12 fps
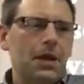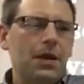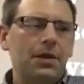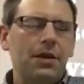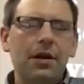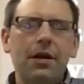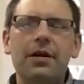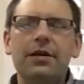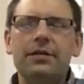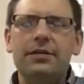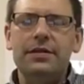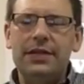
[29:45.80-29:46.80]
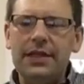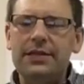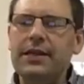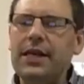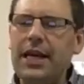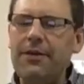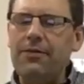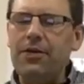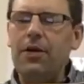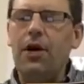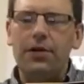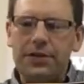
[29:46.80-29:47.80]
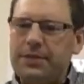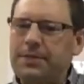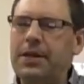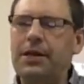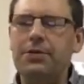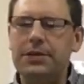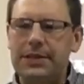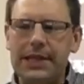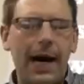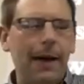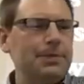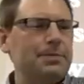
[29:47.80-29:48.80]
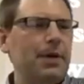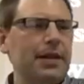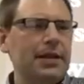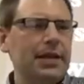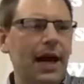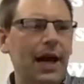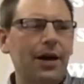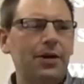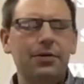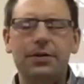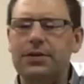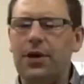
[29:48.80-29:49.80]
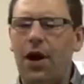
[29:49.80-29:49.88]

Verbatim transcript: Their unceasing evil ultimately was stopped by the God who is